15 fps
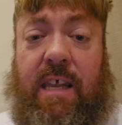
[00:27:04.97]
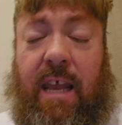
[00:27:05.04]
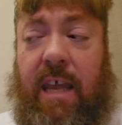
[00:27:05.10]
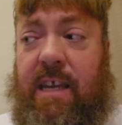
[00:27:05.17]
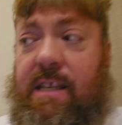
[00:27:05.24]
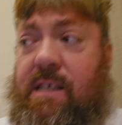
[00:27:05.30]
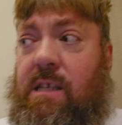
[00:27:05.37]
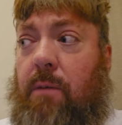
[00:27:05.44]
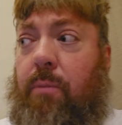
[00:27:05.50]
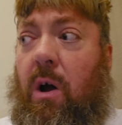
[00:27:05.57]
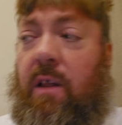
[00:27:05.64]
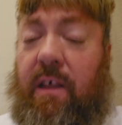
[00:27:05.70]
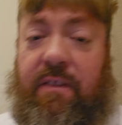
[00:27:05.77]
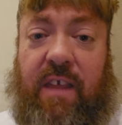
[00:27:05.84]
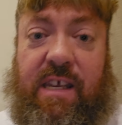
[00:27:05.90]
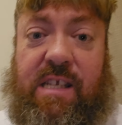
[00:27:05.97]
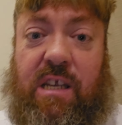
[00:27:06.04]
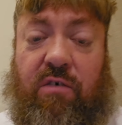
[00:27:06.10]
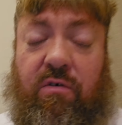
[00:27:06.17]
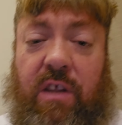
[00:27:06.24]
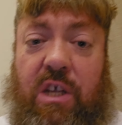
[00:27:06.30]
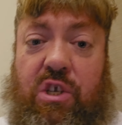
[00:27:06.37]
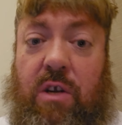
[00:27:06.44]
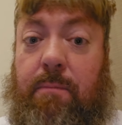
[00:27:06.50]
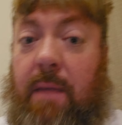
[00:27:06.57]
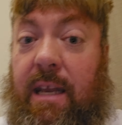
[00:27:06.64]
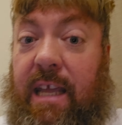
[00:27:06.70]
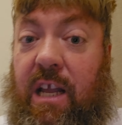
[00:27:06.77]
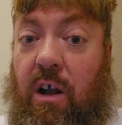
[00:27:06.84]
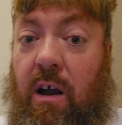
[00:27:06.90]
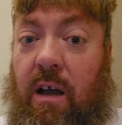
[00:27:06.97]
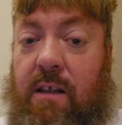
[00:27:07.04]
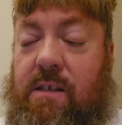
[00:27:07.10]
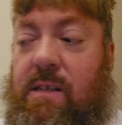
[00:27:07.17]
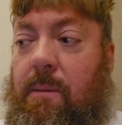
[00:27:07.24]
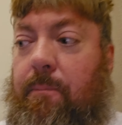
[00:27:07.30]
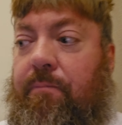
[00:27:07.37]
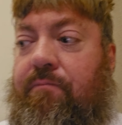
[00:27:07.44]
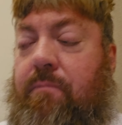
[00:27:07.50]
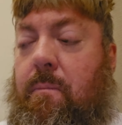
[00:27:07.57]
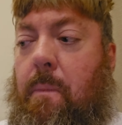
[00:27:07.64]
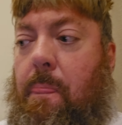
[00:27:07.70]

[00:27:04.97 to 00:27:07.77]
it's and it's a polytheistic religion, many gods.